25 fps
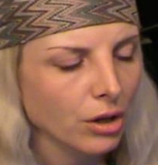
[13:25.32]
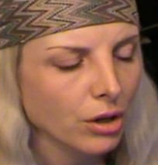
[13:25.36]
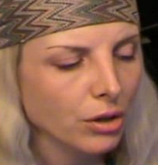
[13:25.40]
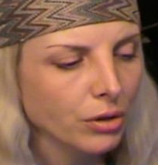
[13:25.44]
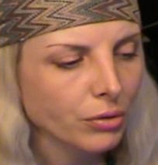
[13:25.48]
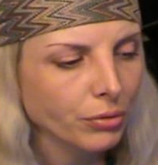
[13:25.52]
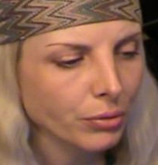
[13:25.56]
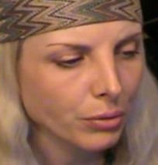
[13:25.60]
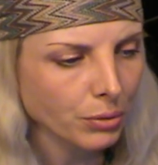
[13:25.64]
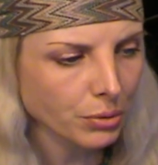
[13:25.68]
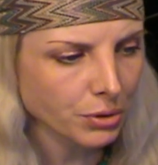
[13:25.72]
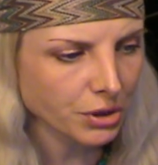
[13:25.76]

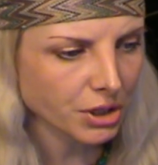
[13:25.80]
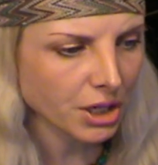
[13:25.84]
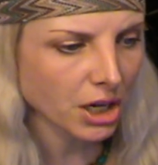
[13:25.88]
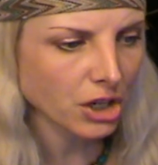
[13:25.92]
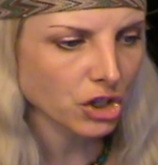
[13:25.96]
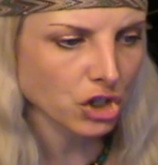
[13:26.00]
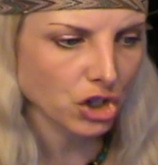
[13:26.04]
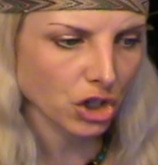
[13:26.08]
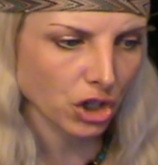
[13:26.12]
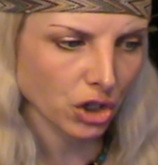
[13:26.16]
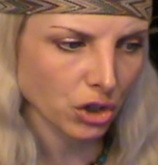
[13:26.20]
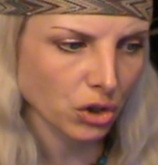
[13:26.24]
Through
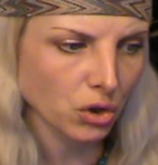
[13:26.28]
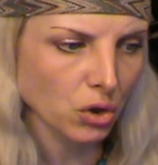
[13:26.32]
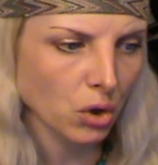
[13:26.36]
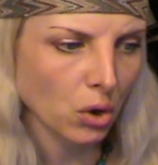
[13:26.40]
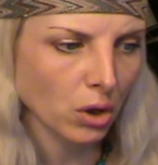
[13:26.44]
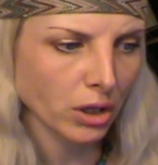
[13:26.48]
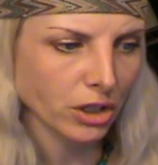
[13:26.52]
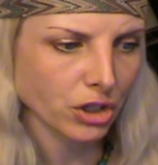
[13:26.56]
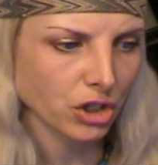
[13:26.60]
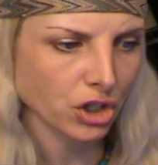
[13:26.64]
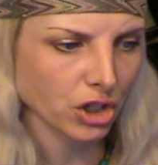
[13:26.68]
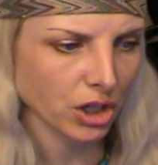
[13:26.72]
such
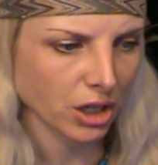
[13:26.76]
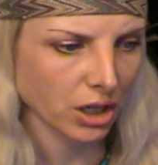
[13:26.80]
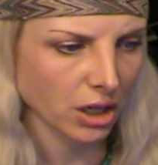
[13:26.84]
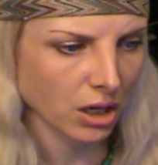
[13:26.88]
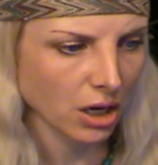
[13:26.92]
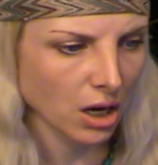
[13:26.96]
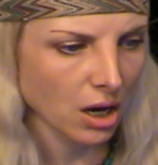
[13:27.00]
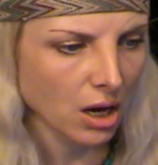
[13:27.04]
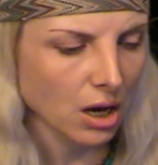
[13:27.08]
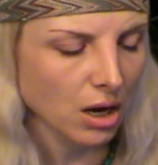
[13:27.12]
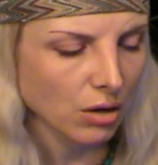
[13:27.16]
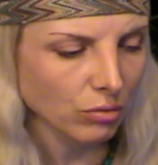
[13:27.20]

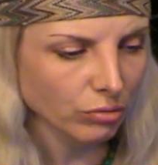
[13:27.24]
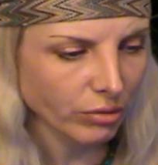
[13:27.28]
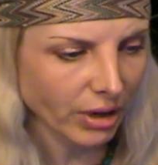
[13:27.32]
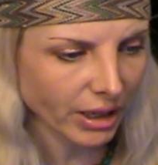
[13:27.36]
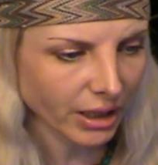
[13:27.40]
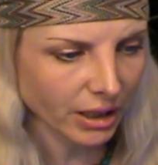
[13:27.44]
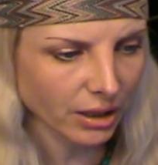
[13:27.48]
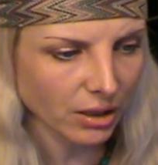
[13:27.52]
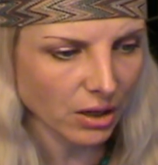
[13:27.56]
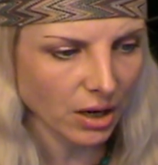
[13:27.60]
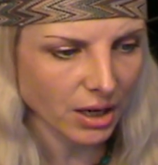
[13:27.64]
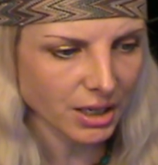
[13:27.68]
acknowledging,
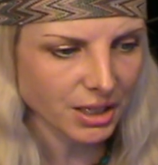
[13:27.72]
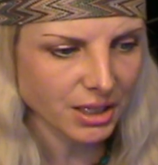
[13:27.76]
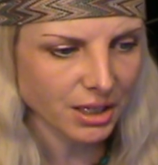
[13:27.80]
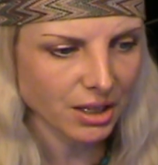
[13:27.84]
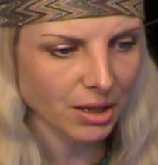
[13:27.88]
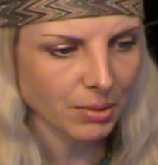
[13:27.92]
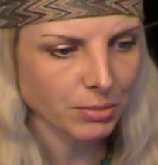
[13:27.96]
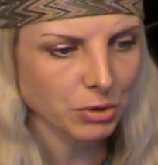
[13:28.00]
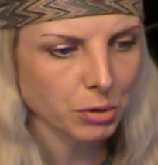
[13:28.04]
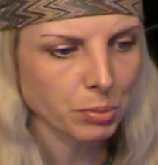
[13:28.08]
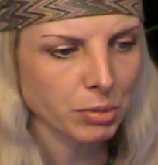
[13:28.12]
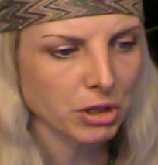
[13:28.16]

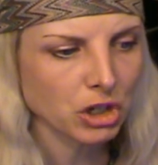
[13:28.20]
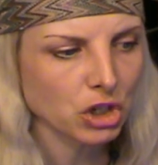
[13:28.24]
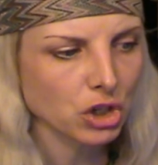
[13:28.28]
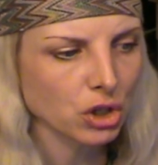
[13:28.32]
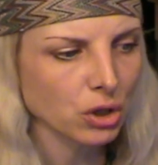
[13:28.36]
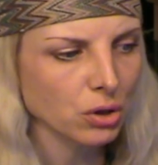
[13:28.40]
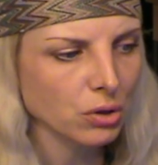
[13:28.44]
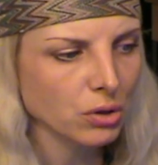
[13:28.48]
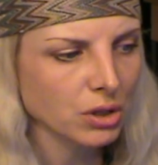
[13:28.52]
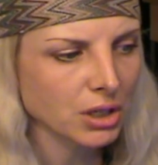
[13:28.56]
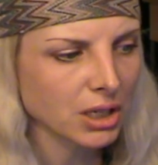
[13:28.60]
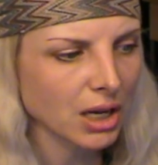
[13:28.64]
recognising them to be
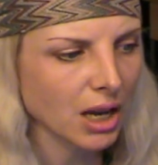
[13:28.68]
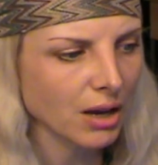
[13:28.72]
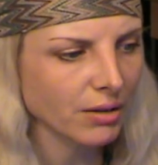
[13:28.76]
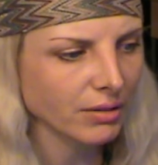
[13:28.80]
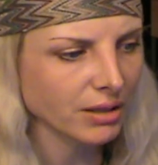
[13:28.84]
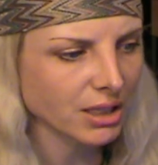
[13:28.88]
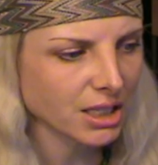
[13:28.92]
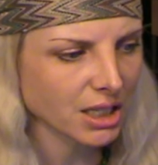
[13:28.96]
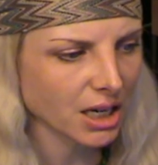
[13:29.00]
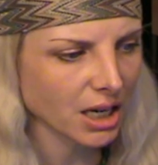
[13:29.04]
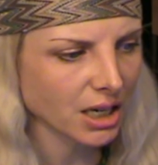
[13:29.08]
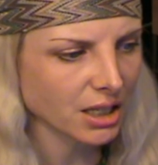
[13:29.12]

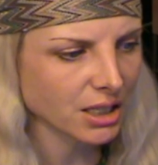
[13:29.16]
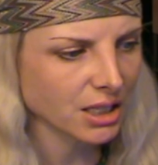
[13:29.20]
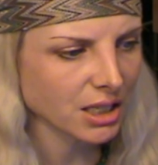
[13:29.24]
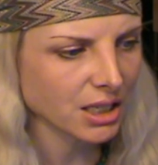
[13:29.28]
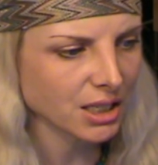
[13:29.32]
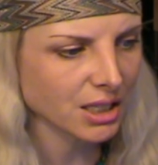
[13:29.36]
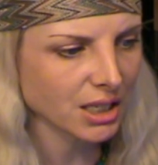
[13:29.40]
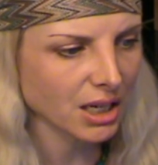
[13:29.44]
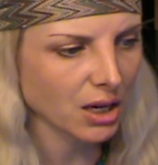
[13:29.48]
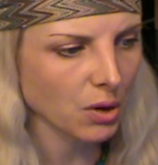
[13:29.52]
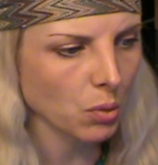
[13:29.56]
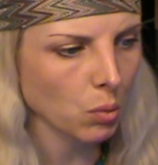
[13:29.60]
tutelary
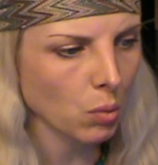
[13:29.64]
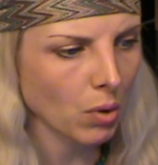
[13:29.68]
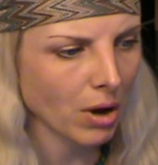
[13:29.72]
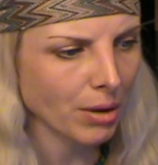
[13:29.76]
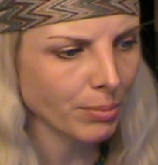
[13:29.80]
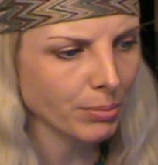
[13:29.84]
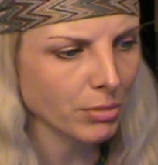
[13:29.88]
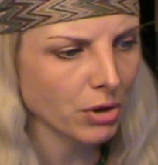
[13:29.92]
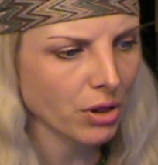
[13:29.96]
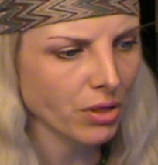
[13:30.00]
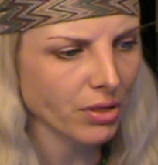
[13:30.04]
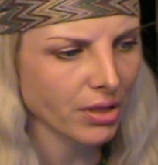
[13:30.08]
deities in
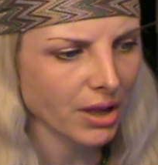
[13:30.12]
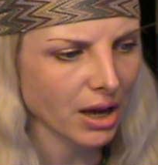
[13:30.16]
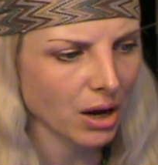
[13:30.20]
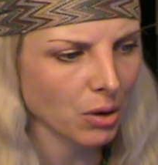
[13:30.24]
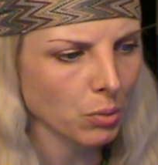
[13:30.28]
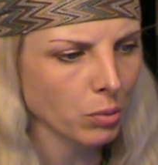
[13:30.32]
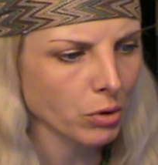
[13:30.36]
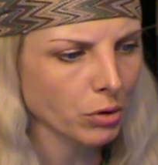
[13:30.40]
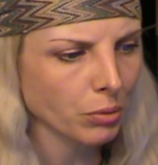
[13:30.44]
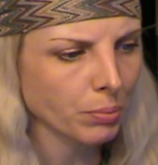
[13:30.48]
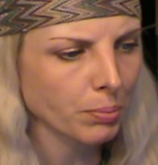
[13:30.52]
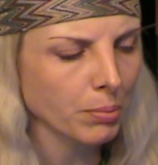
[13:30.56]
at-one-ment,
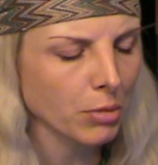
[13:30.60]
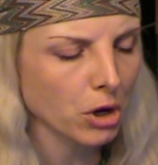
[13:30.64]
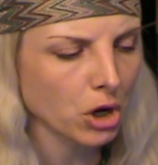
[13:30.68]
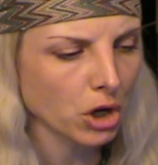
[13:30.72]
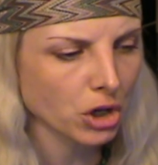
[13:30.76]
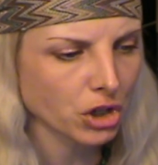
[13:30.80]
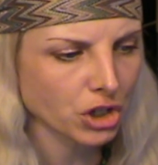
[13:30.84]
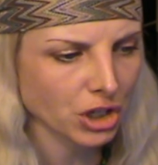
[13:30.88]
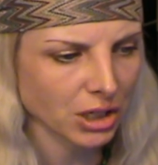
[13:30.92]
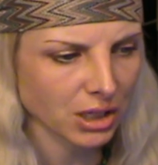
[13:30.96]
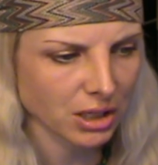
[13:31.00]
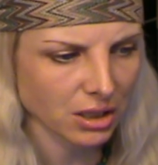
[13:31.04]
thou wilt
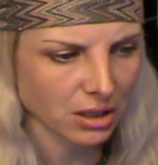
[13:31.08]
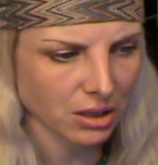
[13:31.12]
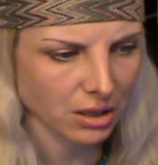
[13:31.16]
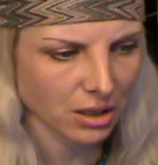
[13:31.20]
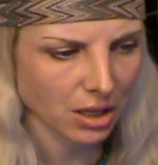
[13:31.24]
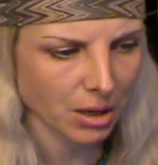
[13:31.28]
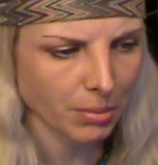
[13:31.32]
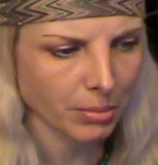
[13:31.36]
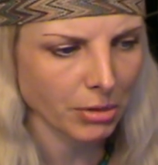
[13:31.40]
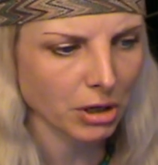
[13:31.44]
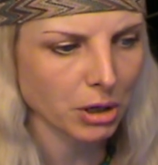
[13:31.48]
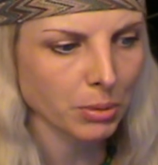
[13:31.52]
merge
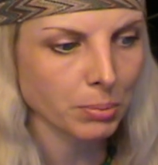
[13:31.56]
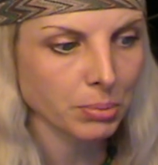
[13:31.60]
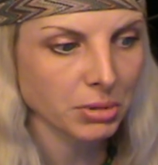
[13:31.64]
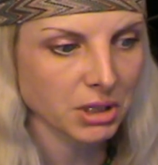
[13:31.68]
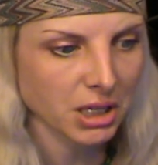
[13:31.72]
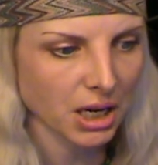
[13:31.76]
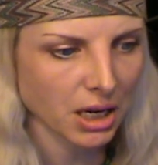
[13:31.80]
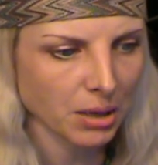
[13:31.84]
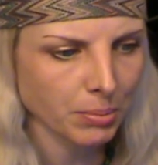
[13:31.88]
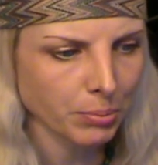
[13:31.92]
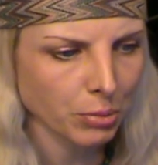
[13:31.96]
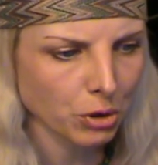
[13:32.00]
into them and
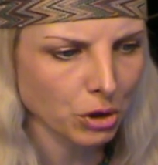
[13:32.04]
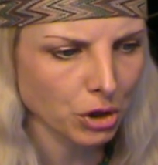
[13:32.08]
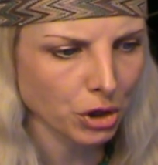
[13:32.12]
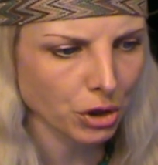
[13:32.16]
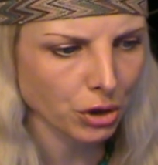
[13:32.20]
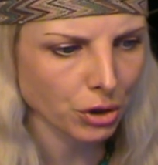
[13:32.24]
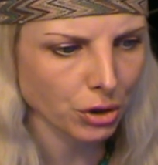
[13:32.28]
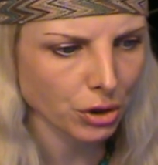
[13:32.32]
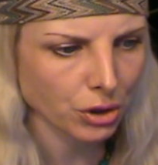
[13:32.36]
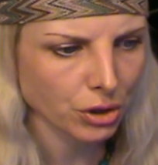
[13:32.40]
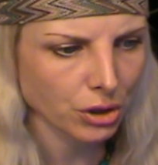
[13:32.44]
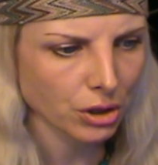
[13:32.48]
obtain
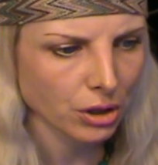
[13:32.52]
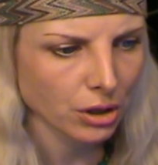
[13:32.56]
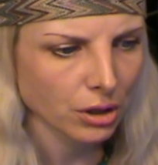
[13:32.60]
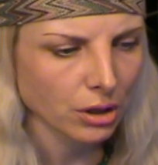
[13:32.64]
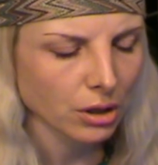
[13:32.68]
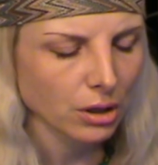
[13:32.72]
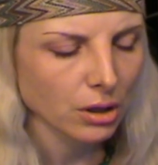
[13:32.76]
Buddhahood.